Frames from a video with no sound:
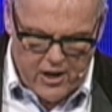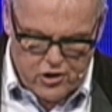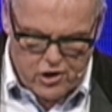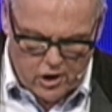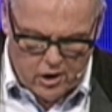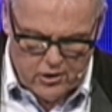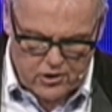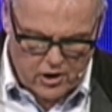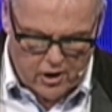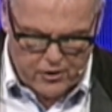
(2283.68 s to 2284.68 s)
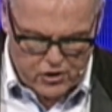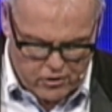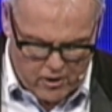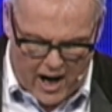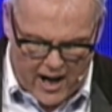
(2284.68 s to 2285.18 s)
silver
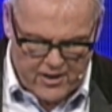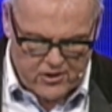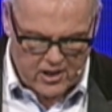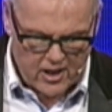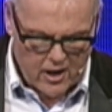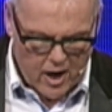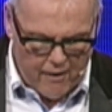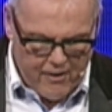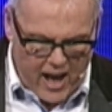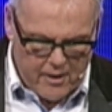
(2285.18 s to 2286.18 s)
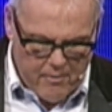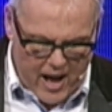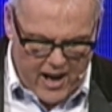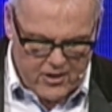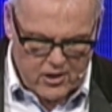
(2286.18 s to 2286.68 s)
shrines of
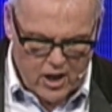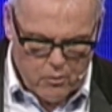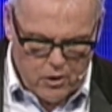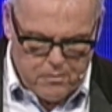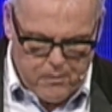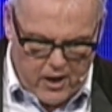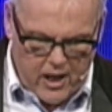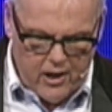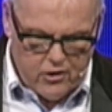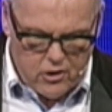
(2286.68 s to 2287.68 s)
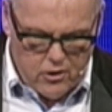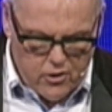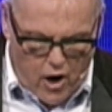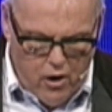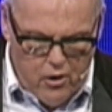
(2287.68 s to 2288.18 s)
Artemis, was bringing
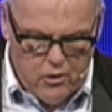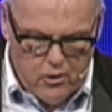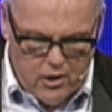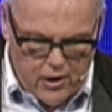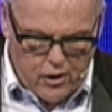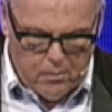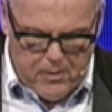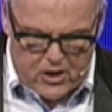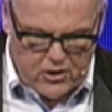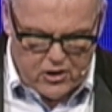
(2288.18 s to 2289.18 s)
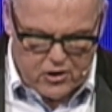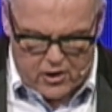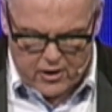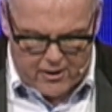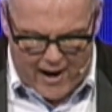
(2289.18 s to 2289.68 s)
no little business to the
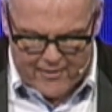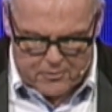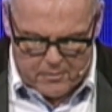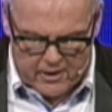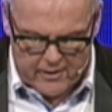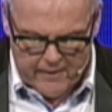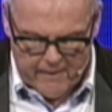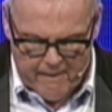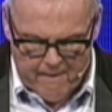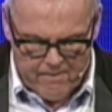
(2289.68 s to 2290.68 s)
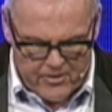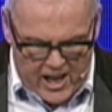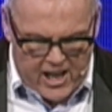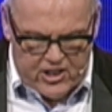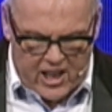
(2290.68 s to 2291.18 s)
craftsmen.
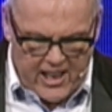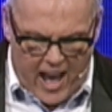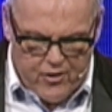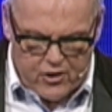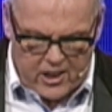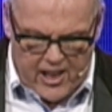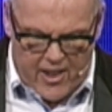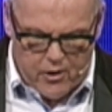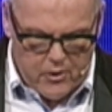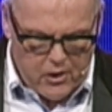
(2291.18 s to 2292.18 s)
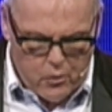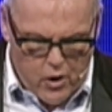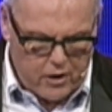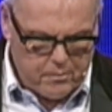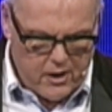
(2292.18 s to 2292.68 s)
These he gathered together with the
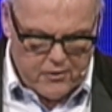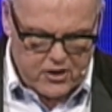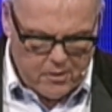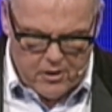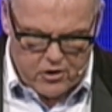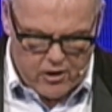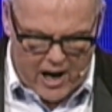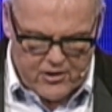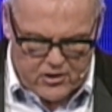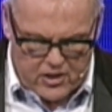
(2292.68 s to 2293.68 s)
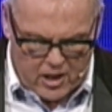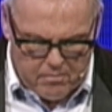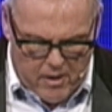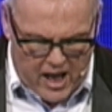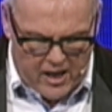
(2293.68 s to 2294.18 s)
workmen of similar trades and said,
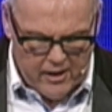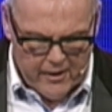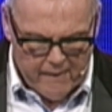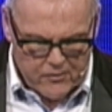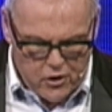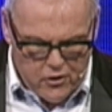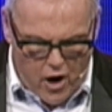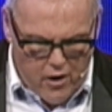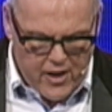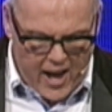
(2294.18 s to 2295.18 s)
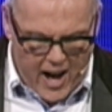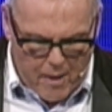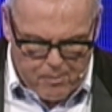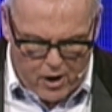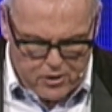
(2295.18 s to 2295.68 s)
"Men, you know that our
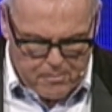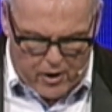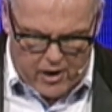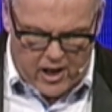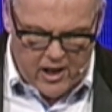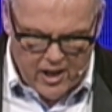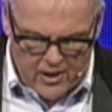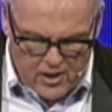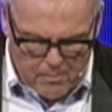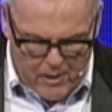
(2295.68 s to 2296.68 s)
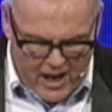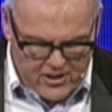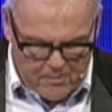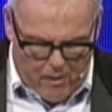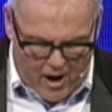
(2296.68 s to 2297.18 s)
prosperity depends
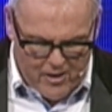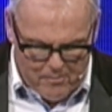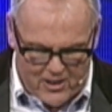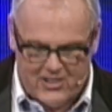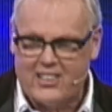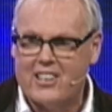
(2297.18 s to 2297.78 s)
upon the business."